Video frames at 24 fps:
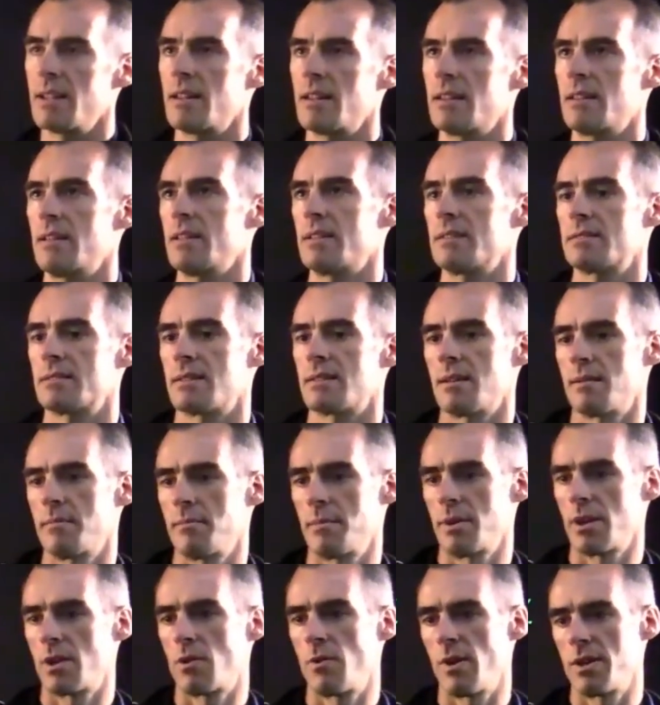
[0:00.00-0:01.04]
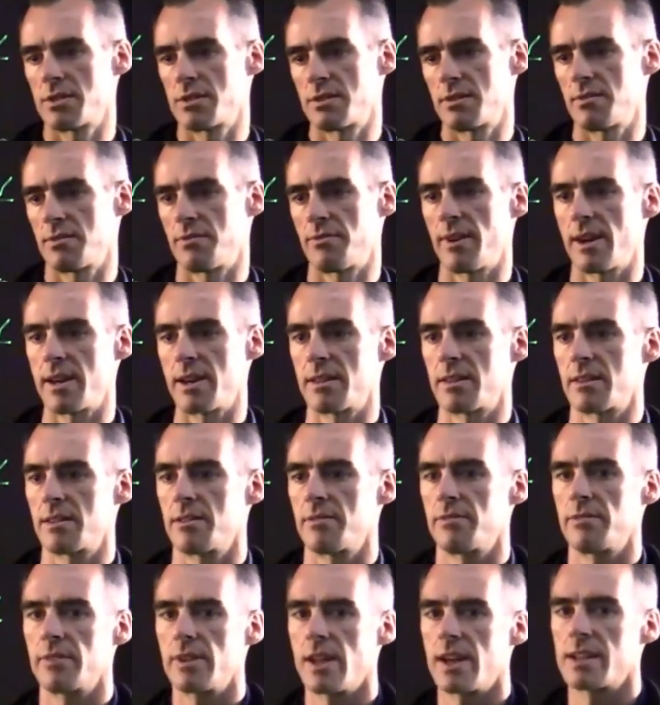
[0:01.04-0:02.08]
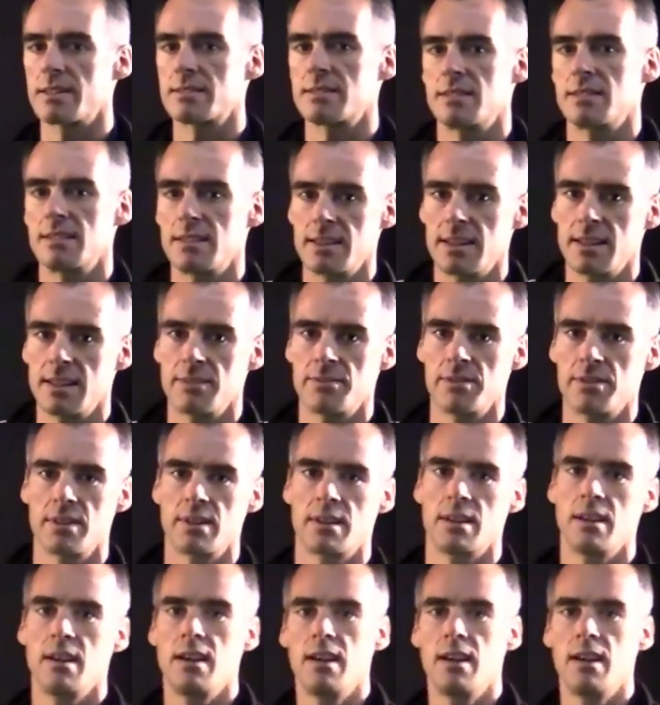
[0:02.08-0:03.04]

this um, equation to find the velocity given